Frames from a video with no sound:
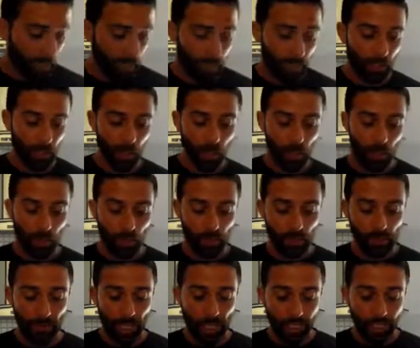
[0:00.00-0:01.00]

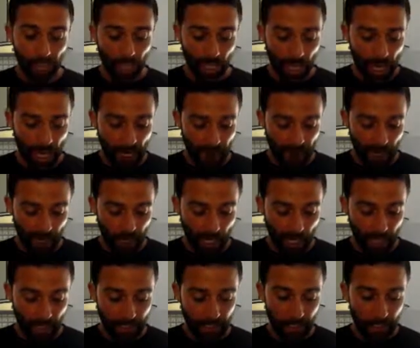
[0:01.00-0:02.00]
So that's all I had for you
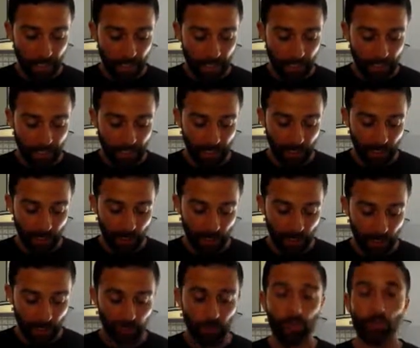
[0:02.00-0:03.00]
guys today. Thanks
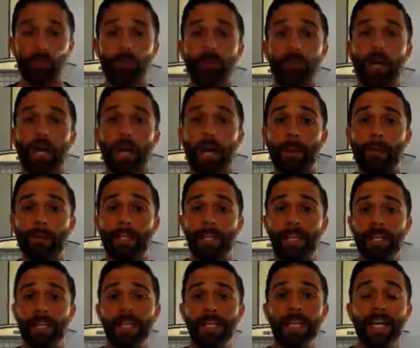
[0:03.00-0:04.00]
everyone who hopped
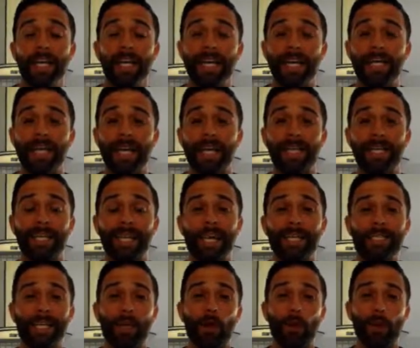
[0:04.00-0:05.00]
on. Again,
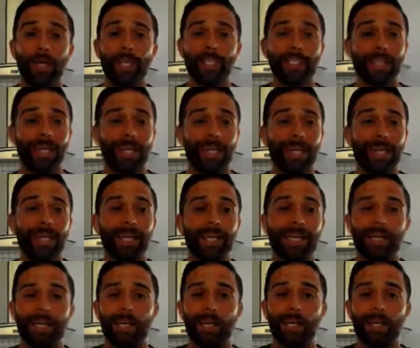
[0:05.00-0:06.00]
as I always say,
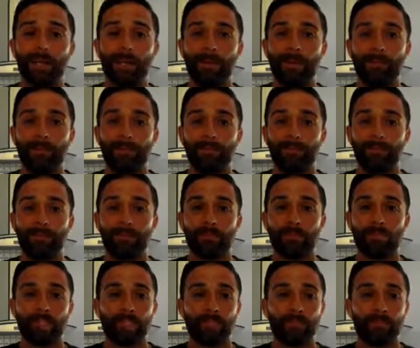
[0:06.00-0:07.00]

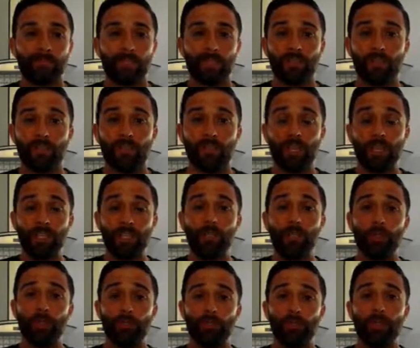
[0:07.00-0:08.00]
first of all, thank
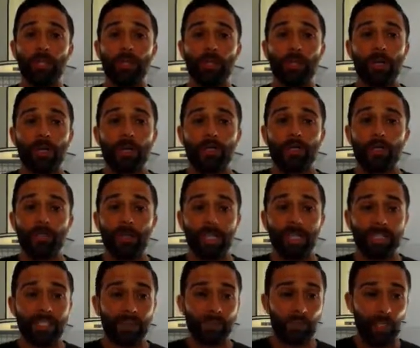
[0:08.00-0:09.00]
you for being a part of this
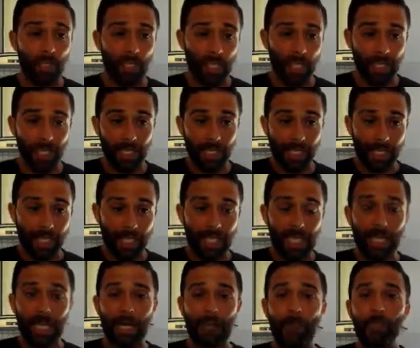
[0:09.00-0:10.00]
amazing community,
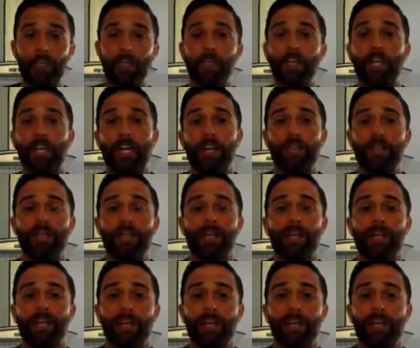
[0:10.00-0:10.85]
eCom Underground.